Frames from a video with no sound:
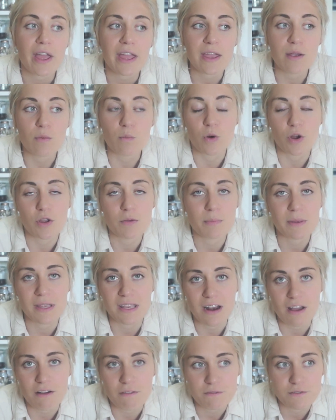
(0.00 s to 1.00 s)
it won't be
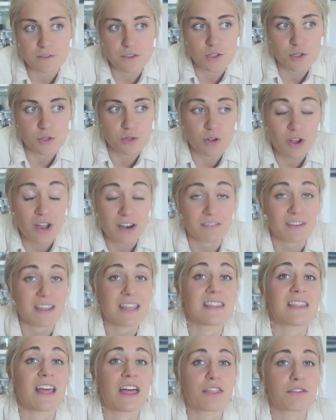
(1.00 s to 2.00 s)
enough to kind of
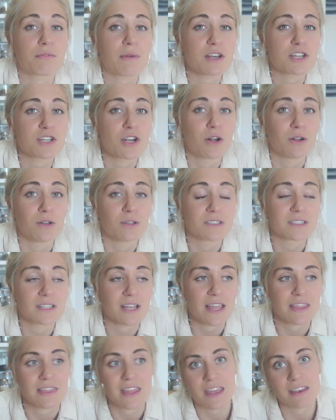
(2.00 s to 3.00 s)
hit that threshold,
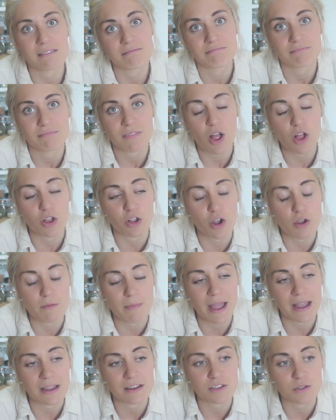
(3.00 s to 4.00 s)
and then I'll go
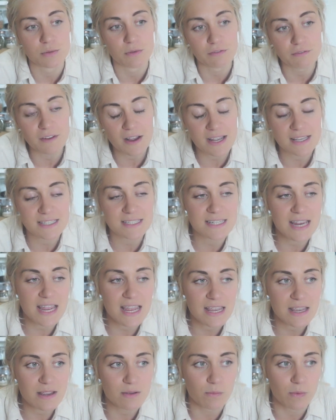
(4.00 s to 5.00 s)
back to a fast
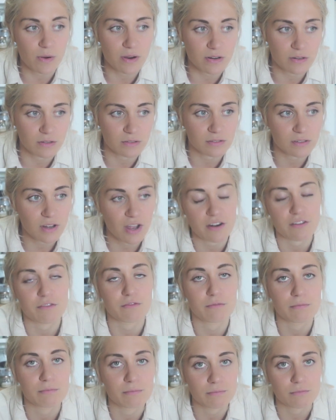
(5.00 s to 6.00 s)
day where it'll kind of
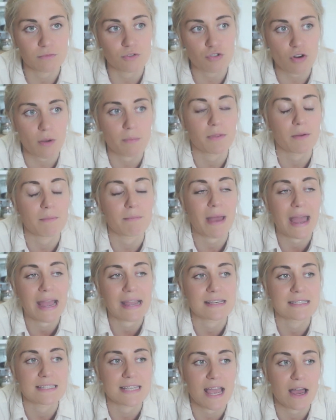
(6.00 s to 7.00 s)
drop them
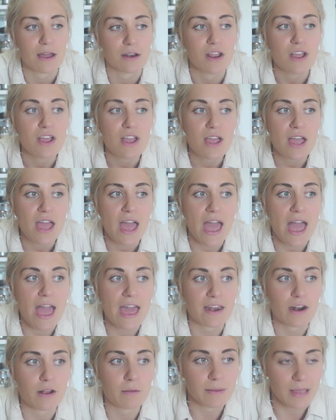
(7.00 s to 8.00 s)
back down,
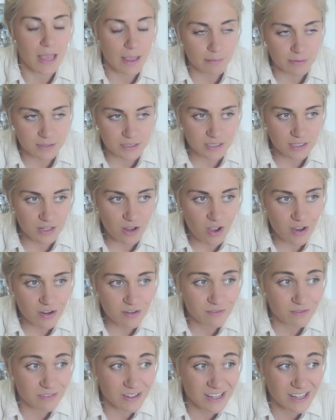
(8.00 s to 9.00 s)
and I'll be able to
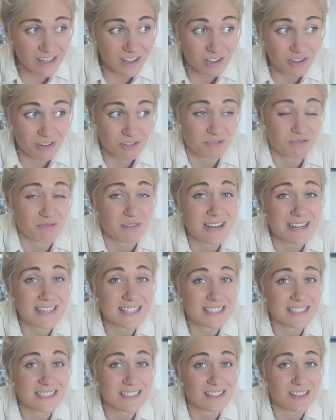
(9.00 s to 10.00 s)
kind of
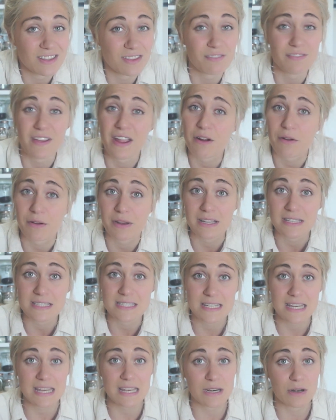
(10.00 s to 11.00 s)
increase the
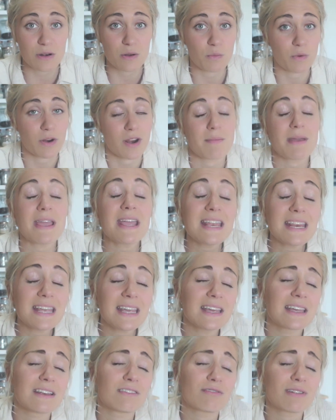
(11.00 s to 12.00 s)
variance in what I'm
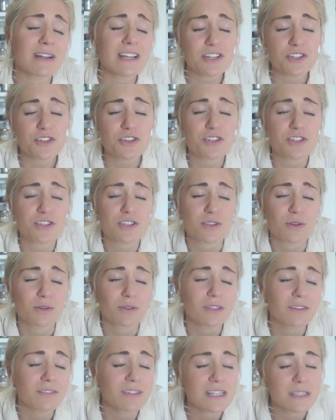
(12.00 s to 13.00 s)
eating and reintroduce
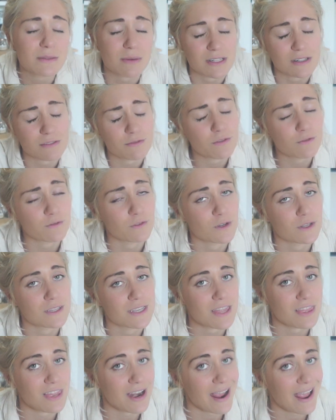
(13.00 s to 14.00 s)
all of these wonderful foods
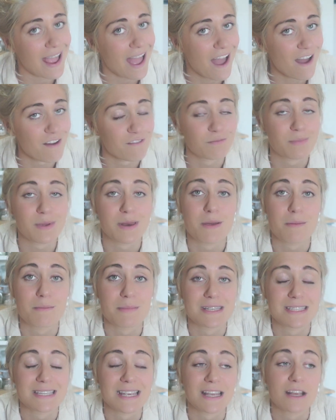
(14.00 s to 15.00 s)
that I have been
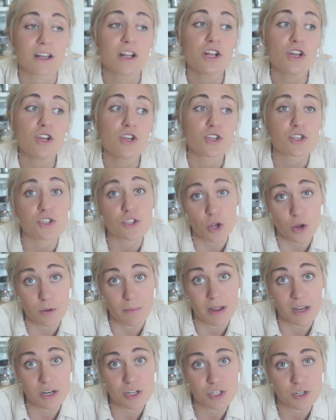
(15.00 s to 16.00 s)
missing so
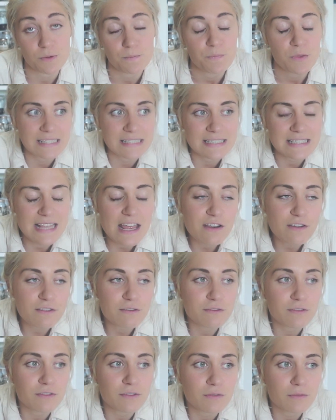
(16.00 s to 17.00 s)
much.
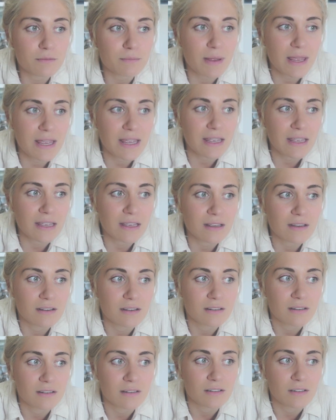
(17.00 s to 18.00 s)
Instead of being
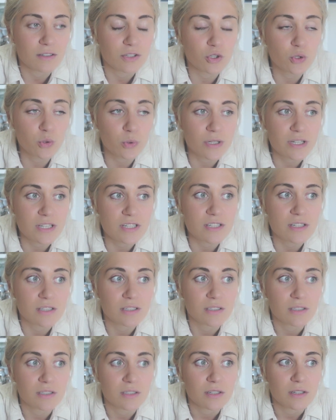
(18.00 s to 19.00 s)
good
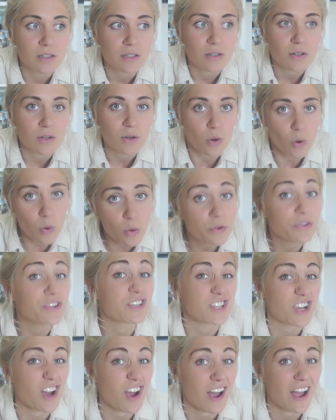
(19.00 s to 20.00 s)
all the
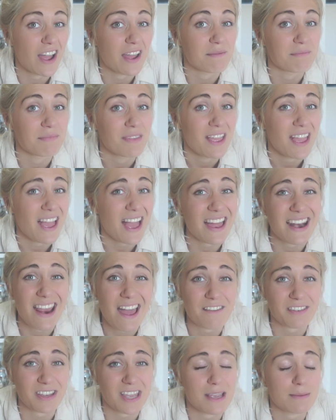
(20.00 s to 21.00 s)
time and
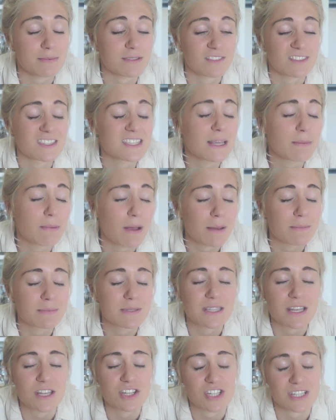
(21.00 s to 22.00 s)
having heaps of
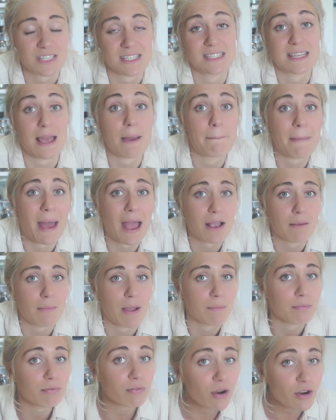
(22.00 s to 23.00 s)
slip-ups that just set back
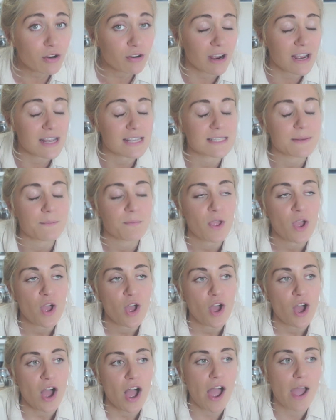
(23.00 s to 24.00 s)
my progress,
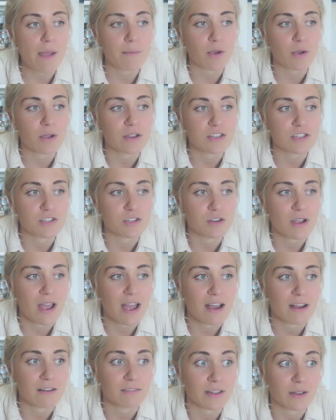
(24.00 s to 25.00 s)
I'm going to
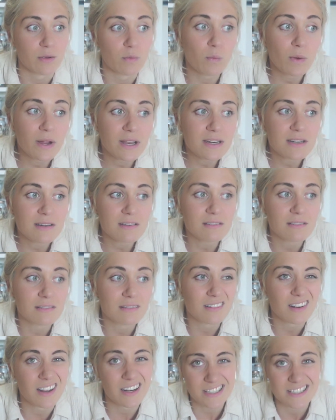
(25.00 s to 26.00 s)
have like one
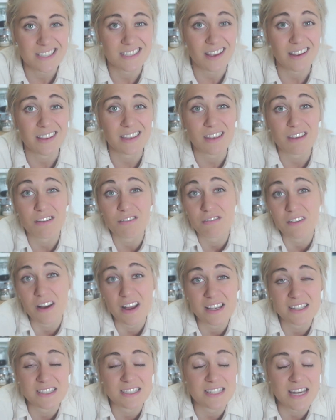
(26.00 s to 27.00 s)
kind of sucky
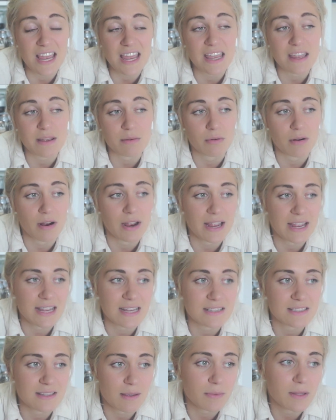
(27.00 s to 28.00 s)
fast day where I
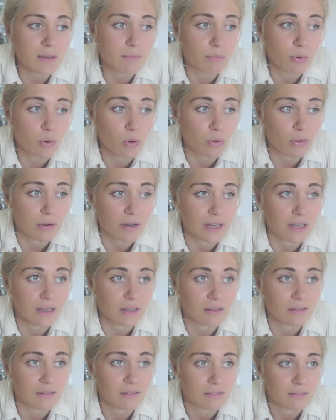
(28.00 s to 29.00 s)
eat something
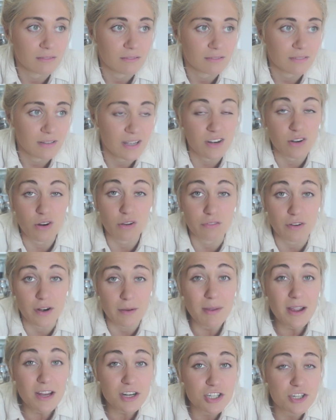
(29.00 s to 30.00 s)
boring and not very
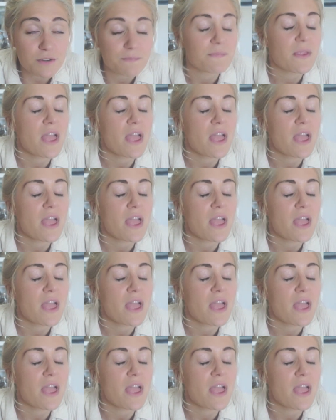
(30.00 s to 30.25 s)
much,